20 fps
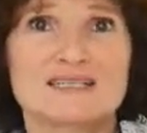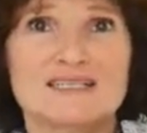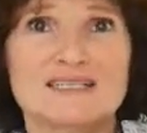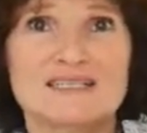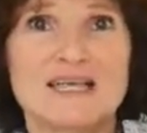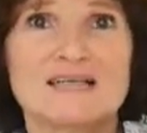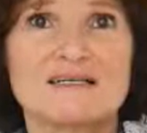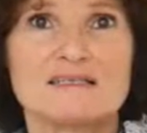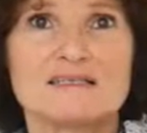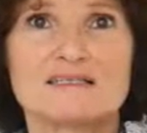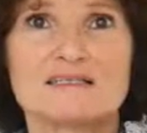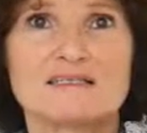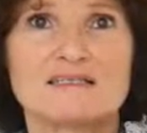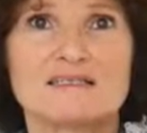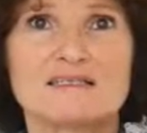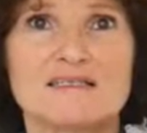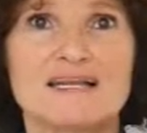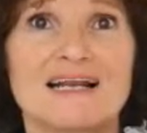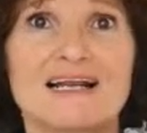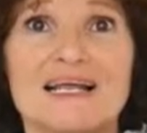sense and
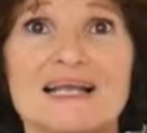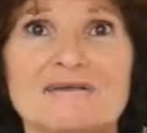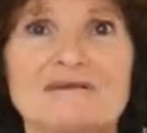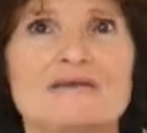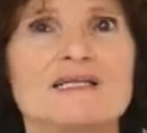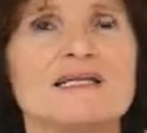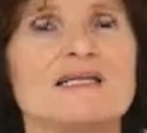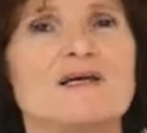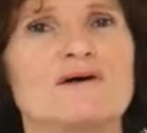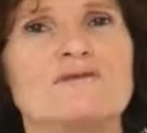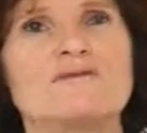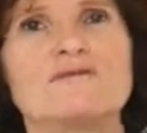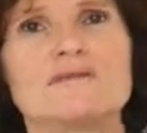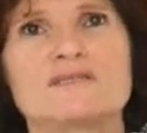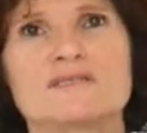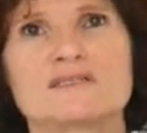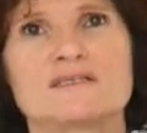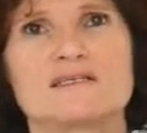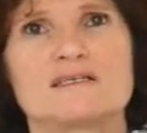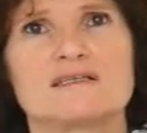is glaringly
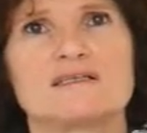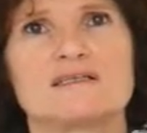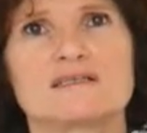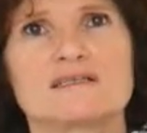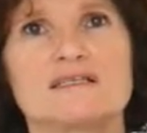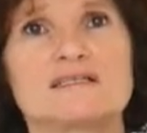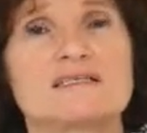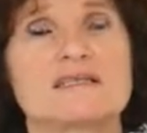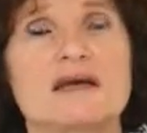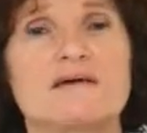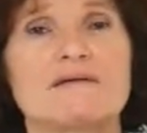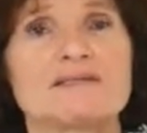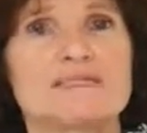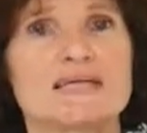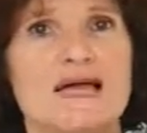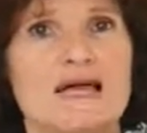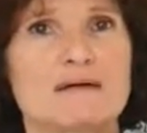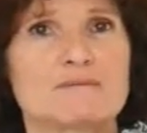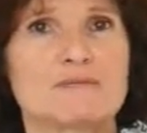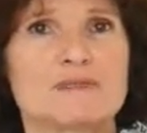obvious that this is going to
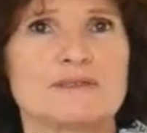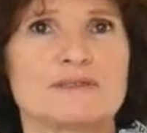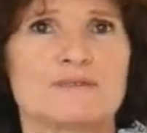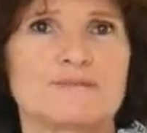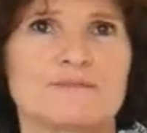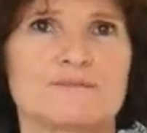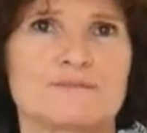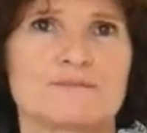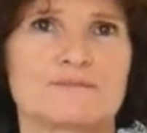happen.